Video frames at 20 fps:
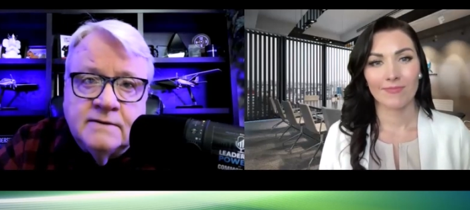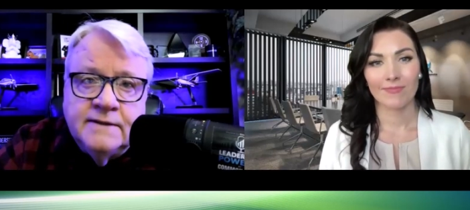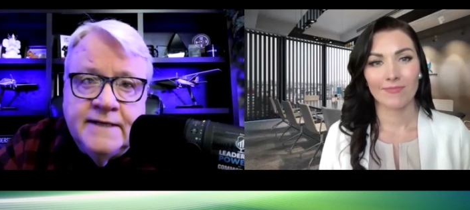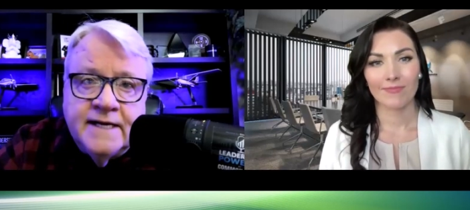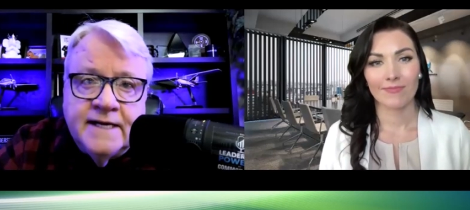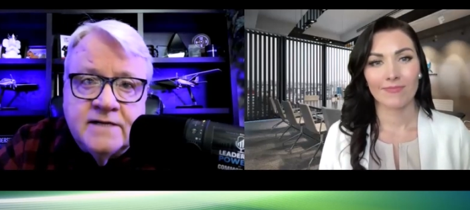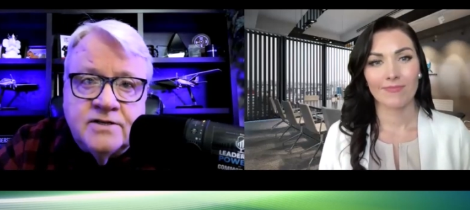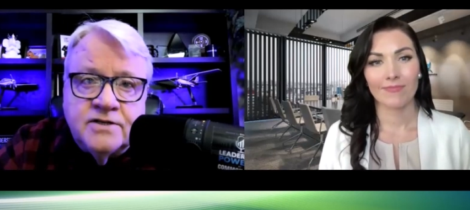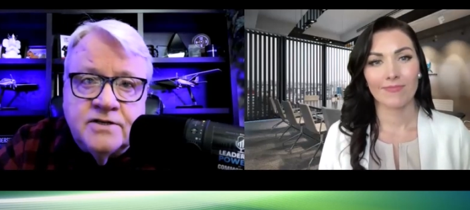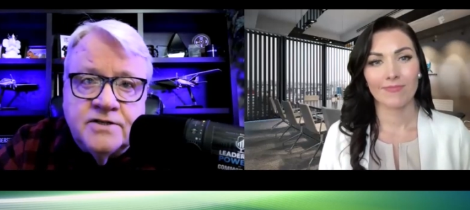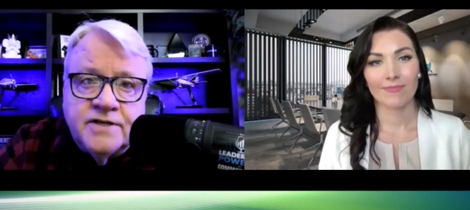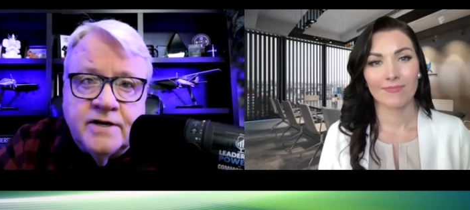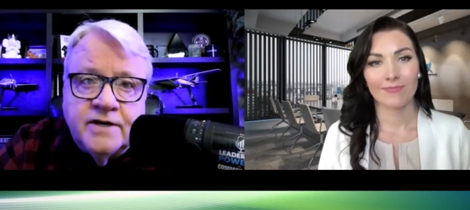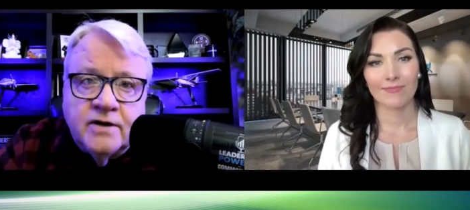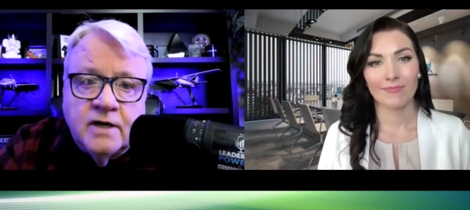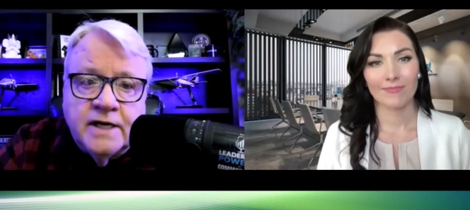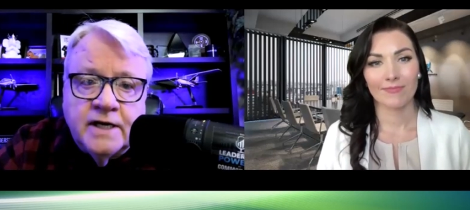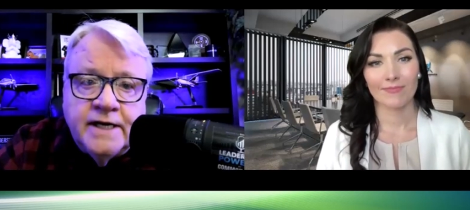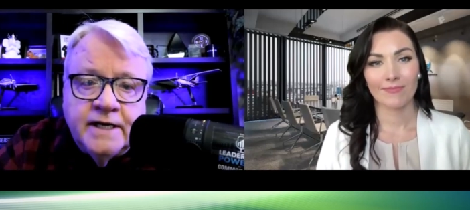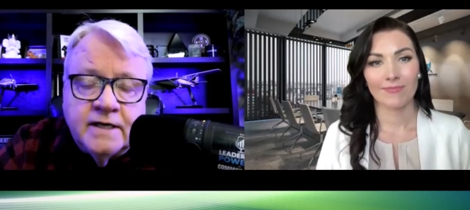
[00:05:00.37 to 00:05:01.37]

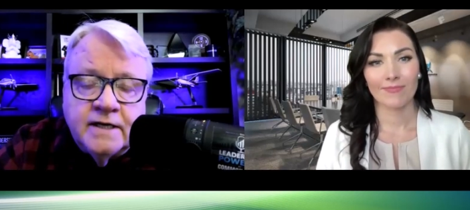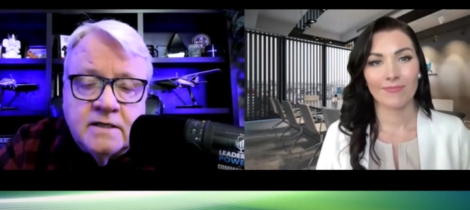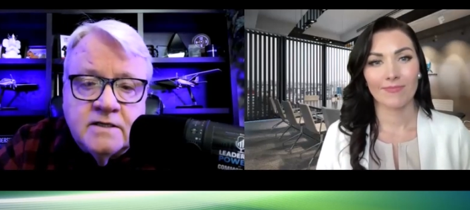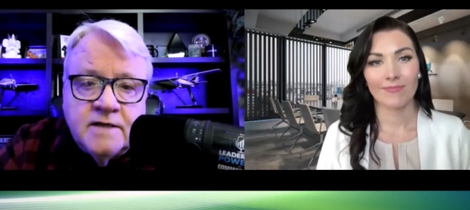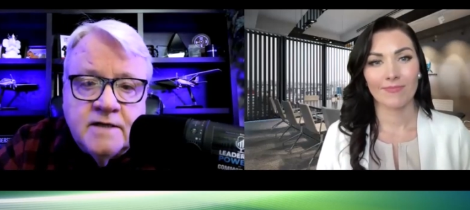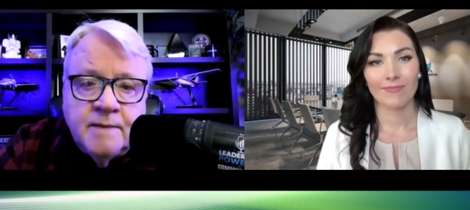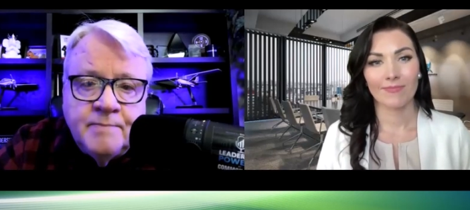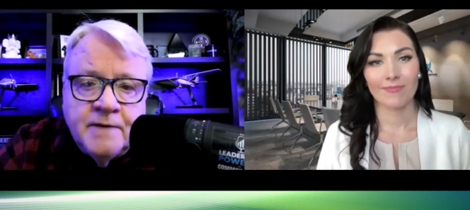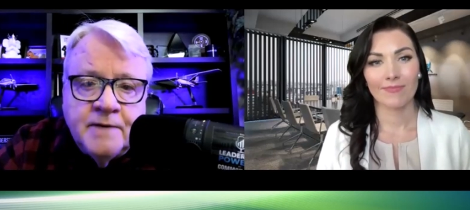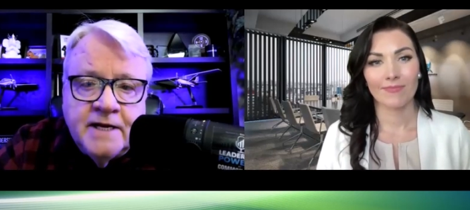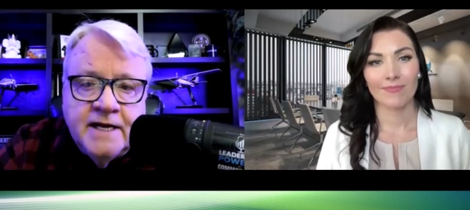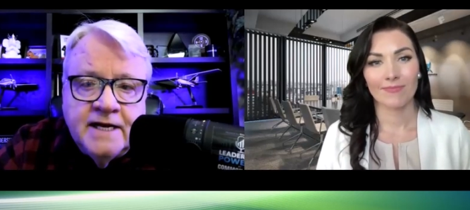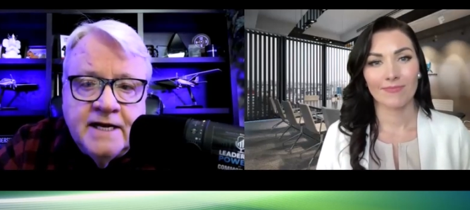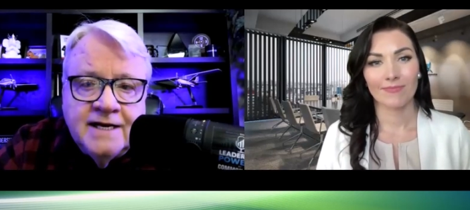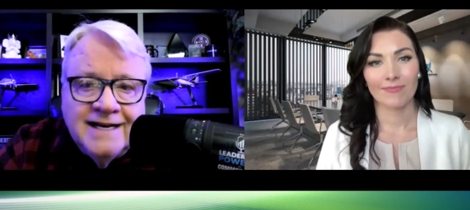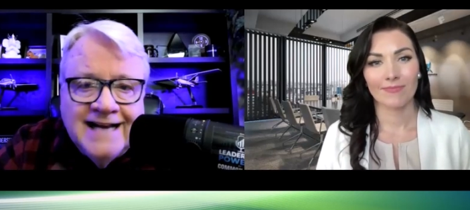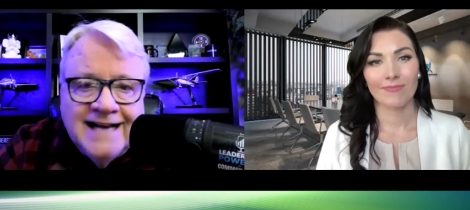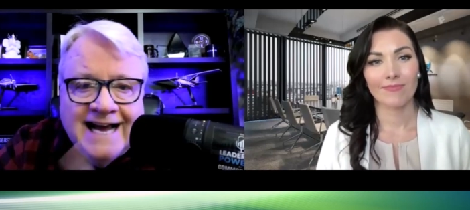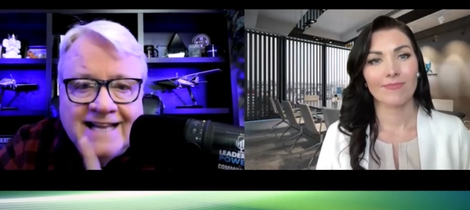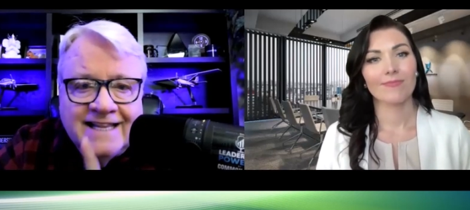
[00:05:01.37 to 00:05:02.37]
Speaker 1: necessarily accepting
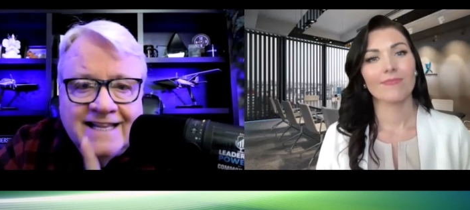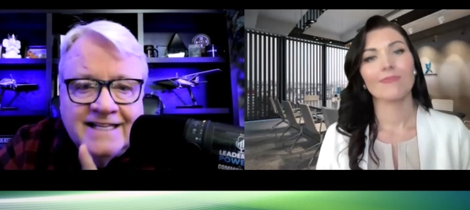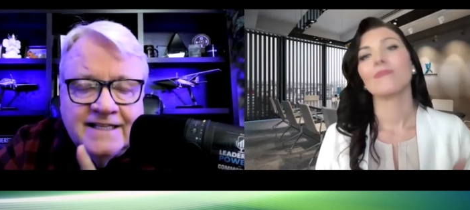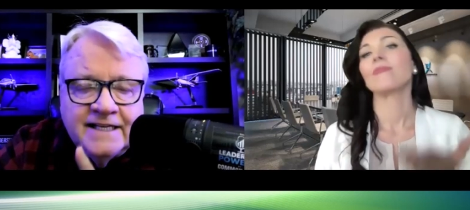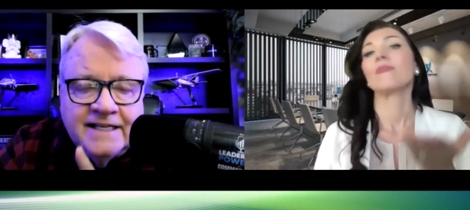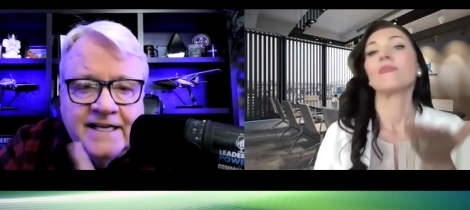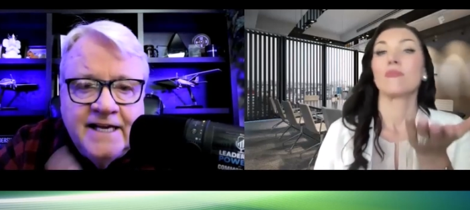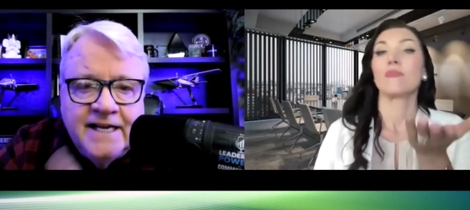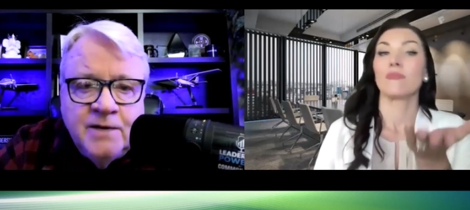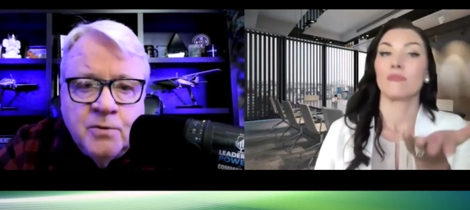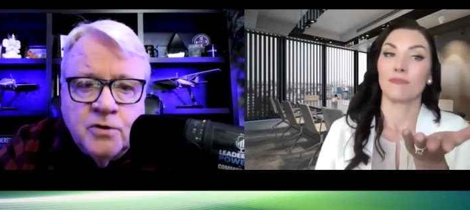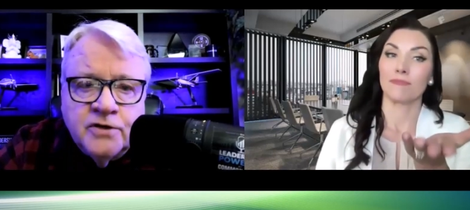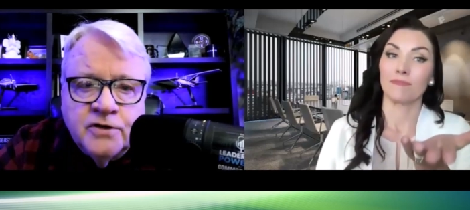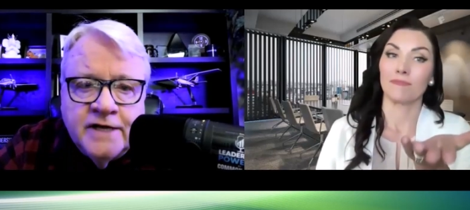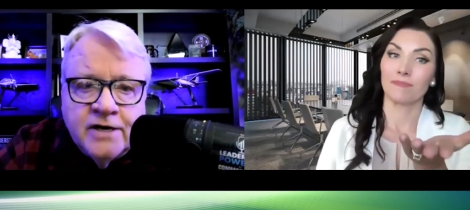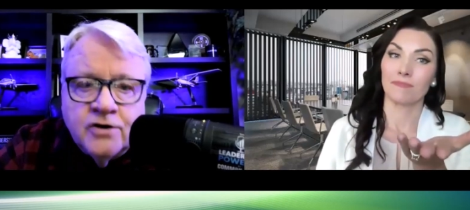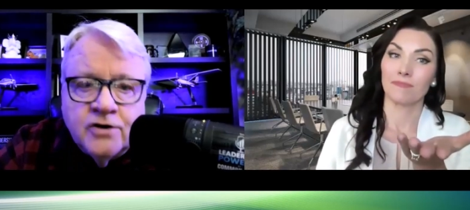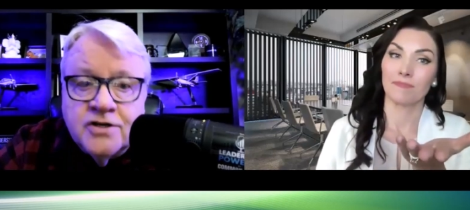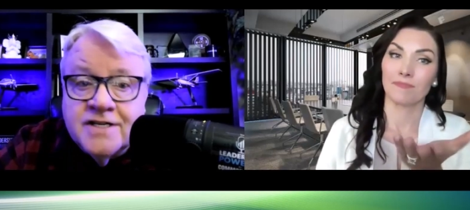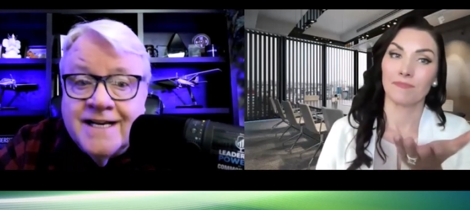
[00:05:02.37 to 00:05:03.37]
it. I think the key word
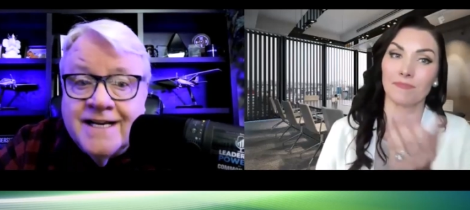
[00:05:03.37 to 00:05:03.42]
there is